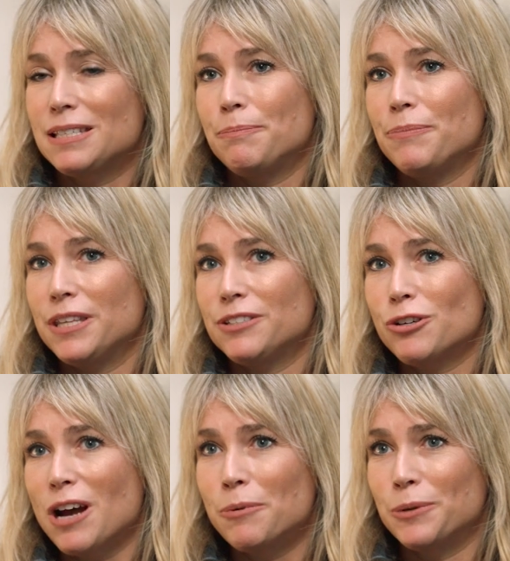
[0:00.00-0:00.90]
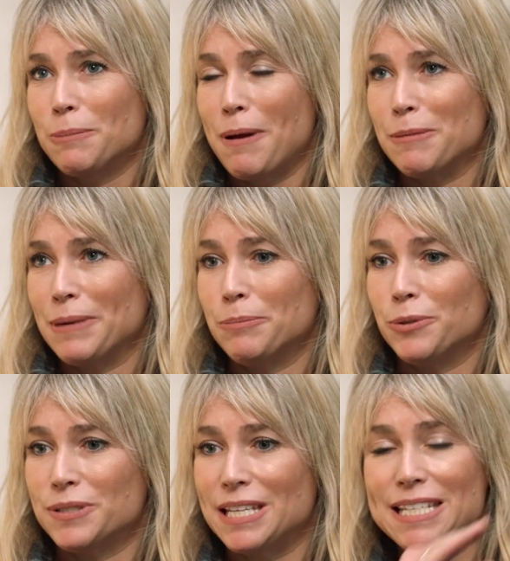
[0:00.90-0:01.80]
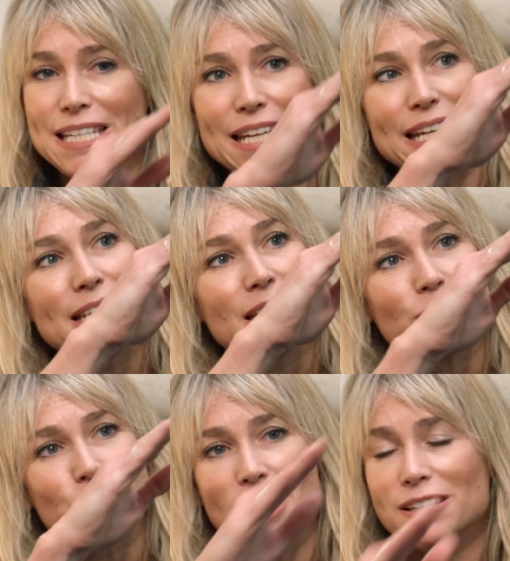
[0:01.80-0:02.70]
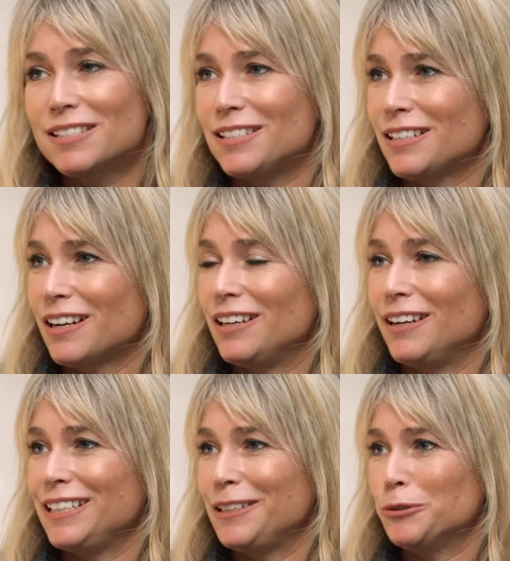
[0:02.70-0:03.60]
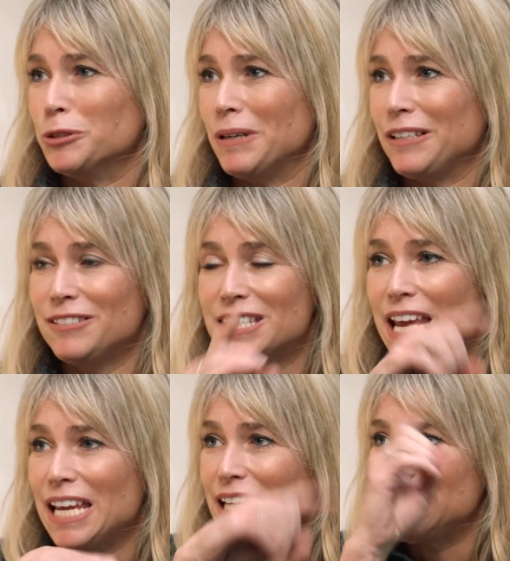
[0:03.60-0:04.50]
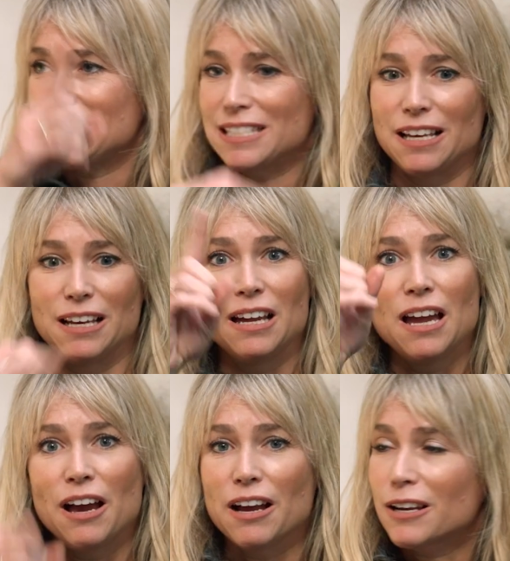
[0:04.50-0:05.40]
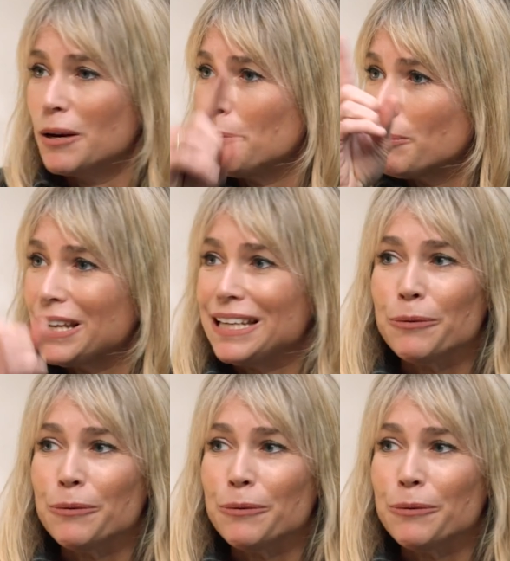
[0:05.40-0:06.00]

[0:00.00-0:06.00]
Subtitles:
the trouble with the perimenopause is it isn't just a decline in hormones, it's a complete